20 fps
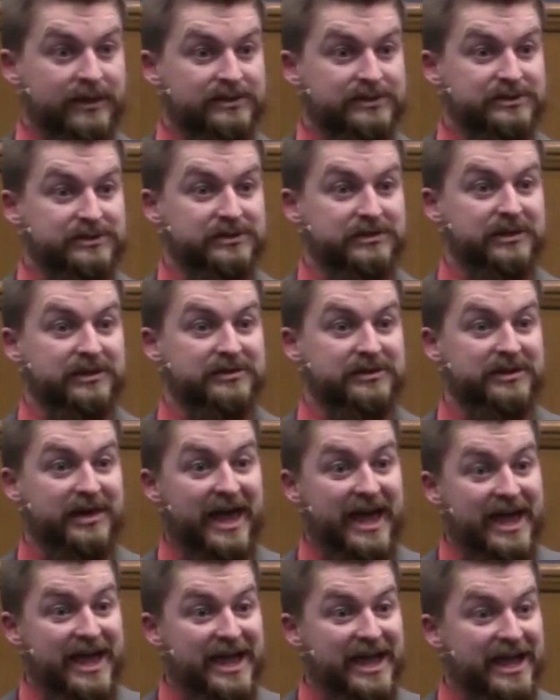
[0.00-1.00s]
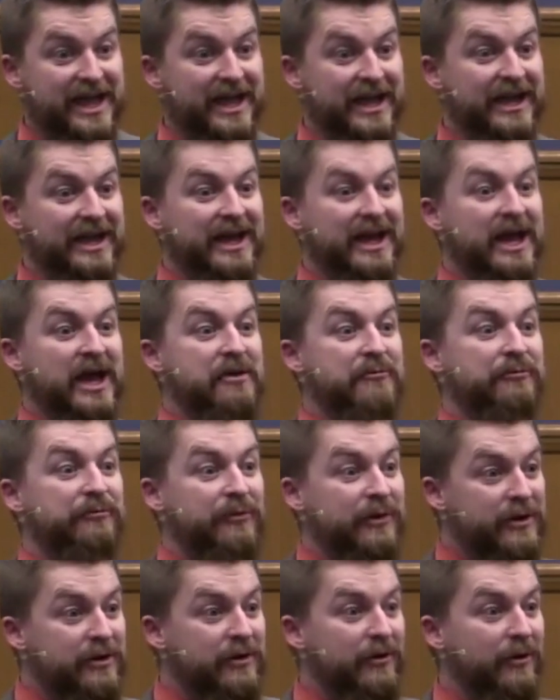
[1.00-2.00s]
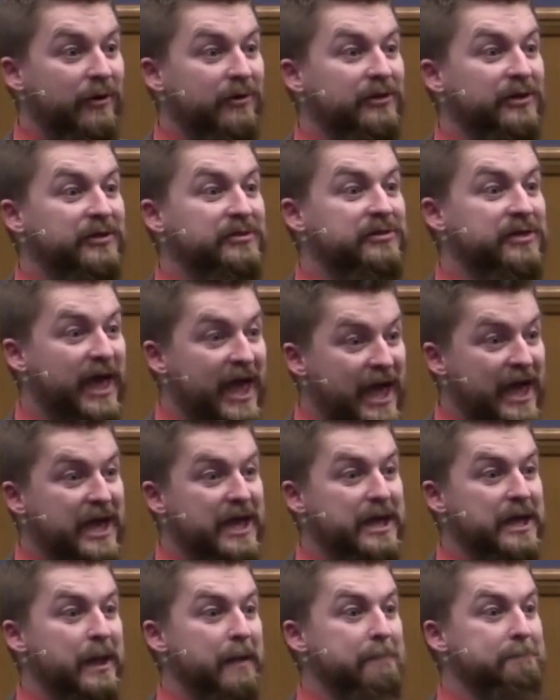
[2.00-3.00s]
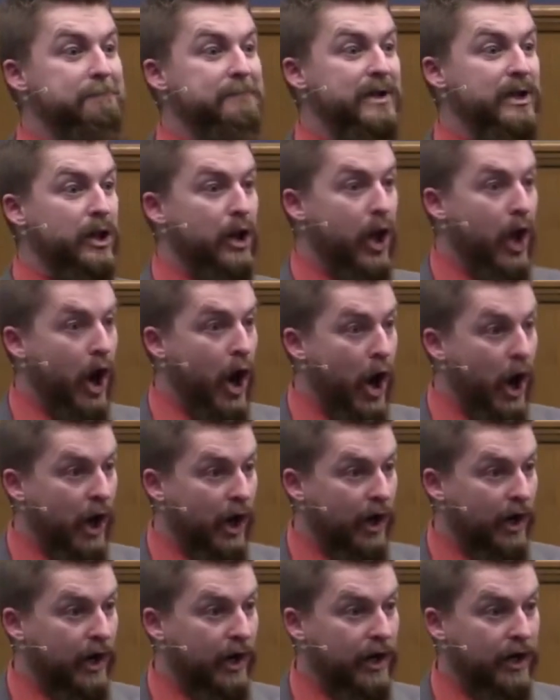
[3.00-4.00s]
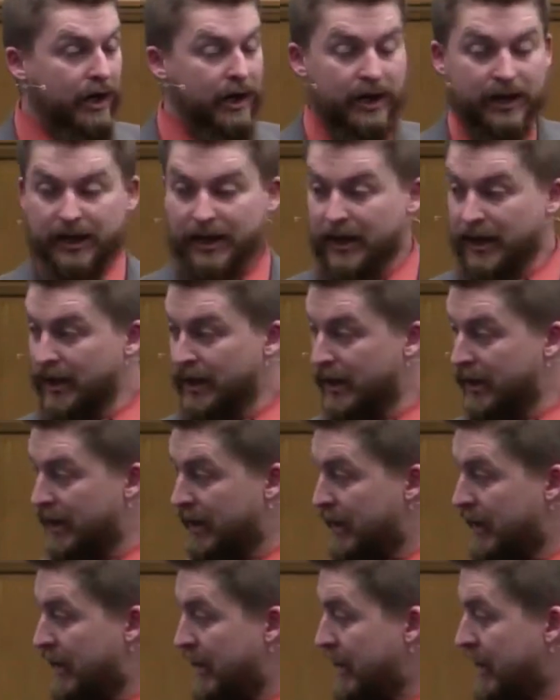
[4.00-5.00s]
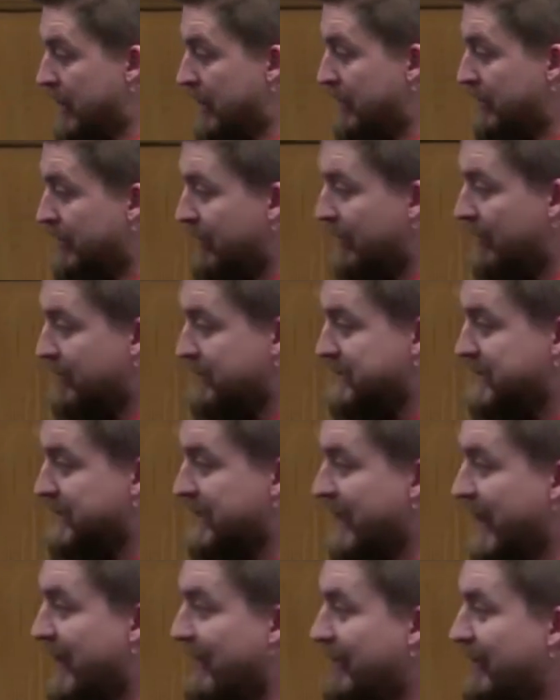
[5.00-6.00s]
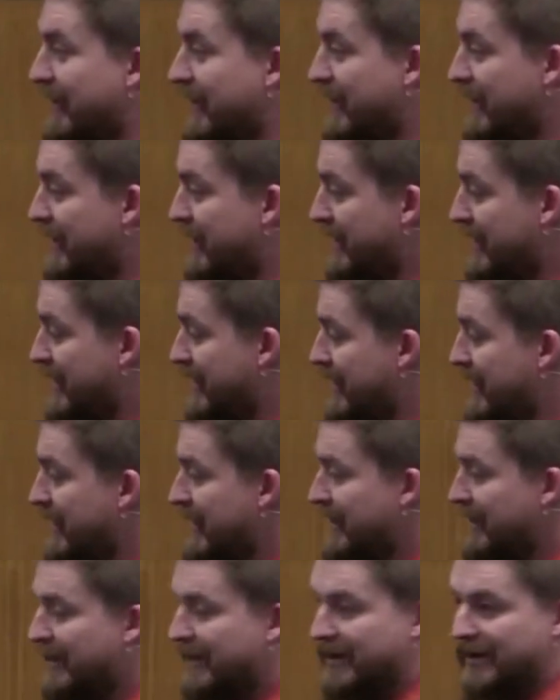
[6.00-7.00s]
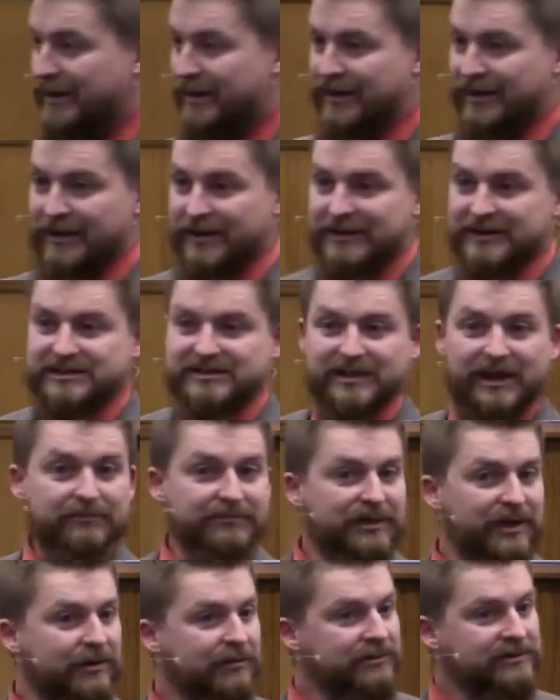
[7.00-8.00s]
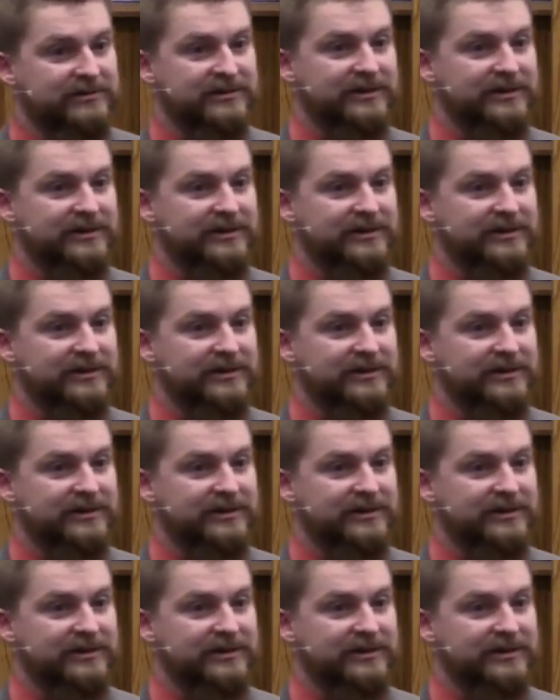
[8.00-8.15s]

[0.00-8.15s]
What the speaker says: so that they feel that they belong. You can go sit down. Same thing with